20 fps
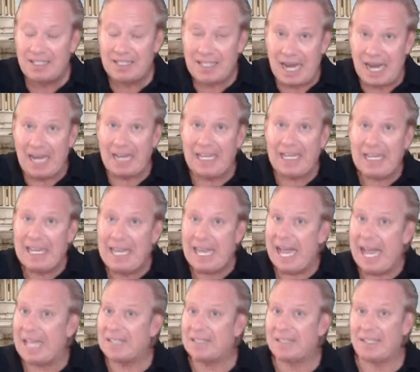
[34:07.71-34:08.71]
tiny
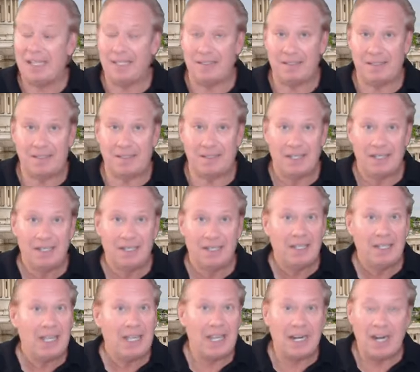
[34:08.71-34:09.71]
caskets
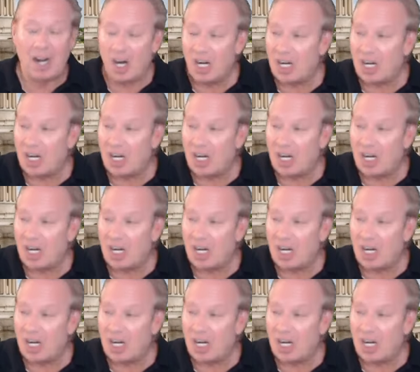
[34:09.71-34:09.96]
and our